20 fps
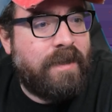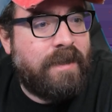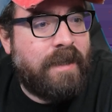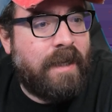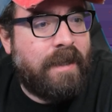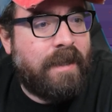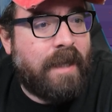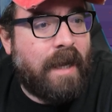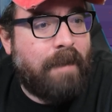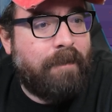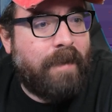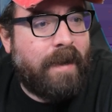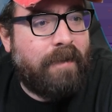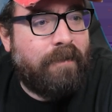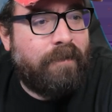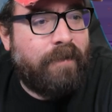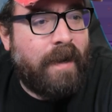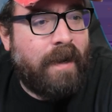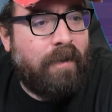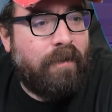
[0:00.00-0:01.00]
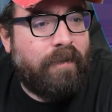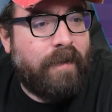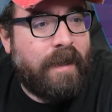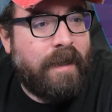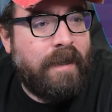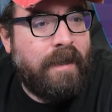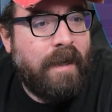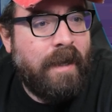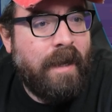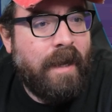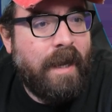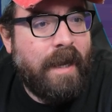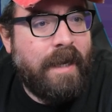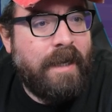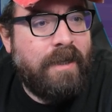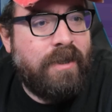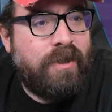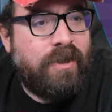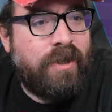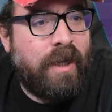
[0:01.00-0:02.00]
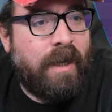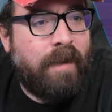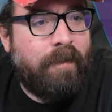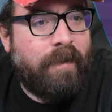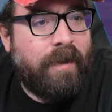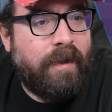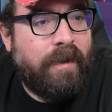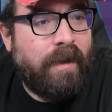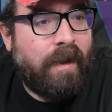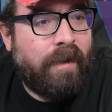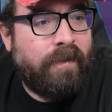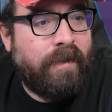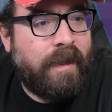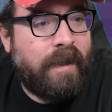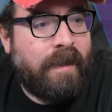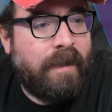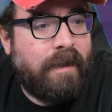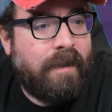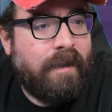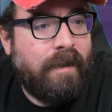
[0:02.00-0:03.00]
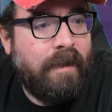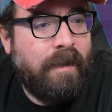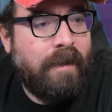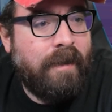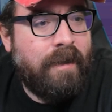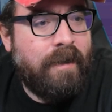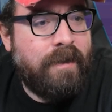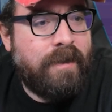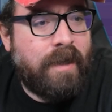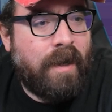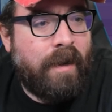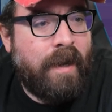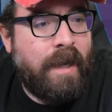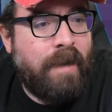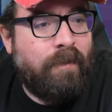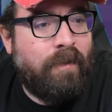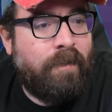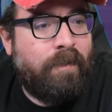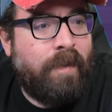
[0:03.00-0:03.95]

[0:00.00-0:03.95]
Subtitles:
said that, Banfalvi is German, I think. So he would